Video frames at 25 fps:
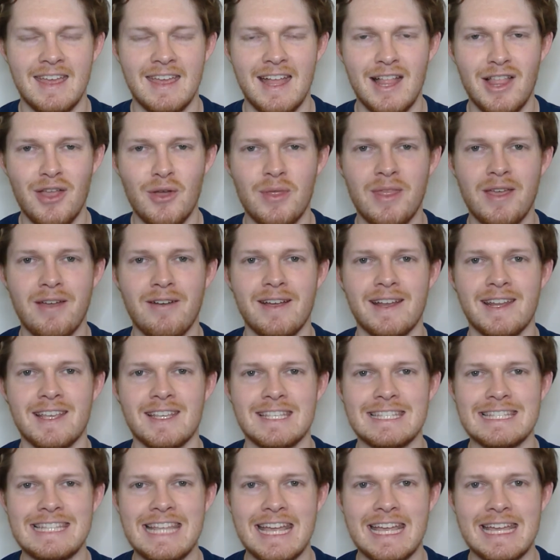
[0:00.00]
Hello there, it
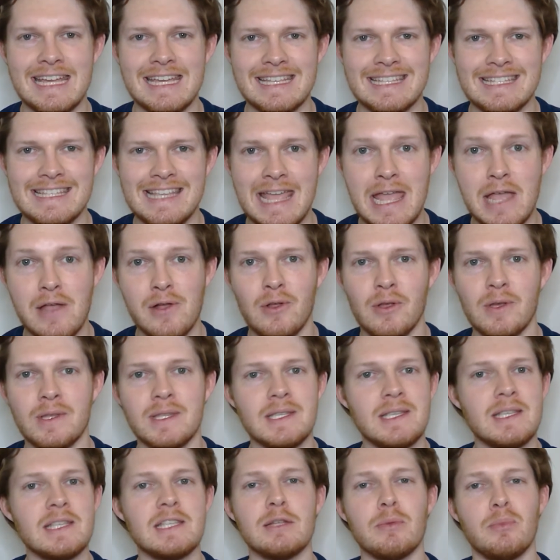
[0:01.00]
is Nick Zangle, and
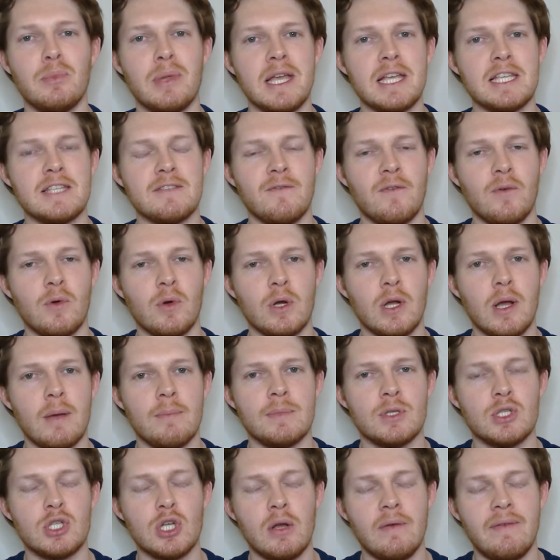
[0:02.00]
this is the place for
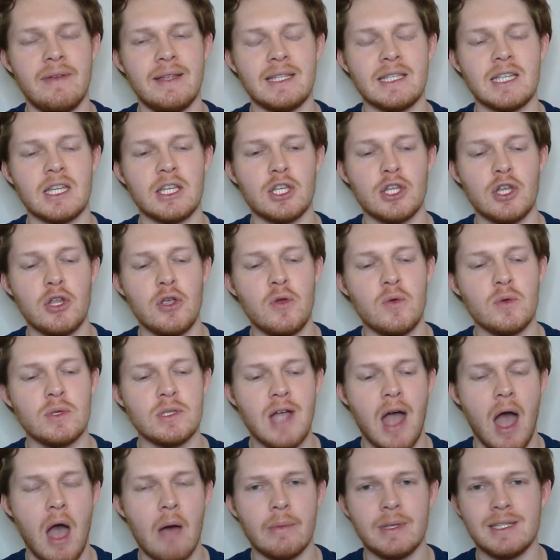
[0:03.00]
observant news
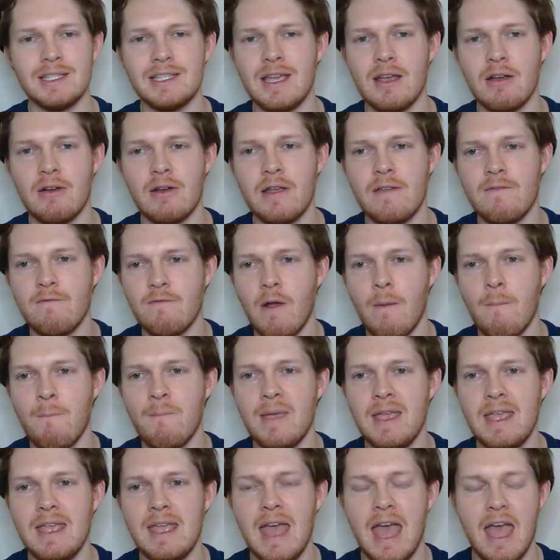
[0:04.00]
commentary from
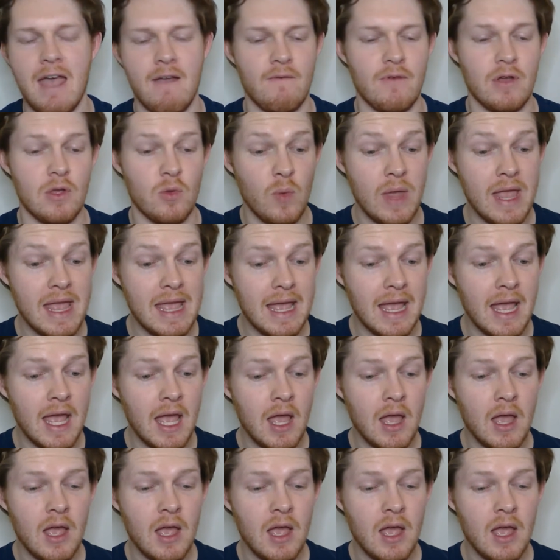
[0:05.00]
me every week,